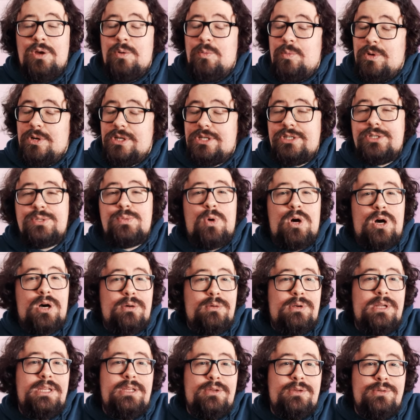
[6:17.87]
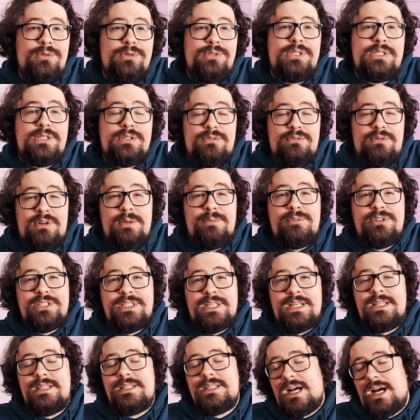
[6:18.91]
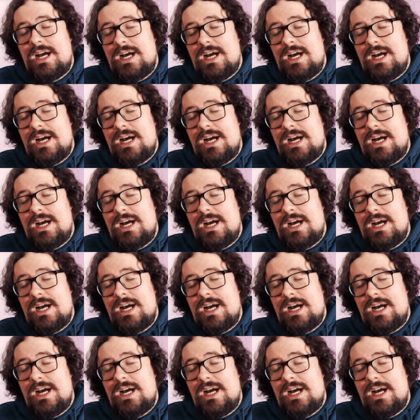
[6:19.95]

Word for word: which is widely used to represent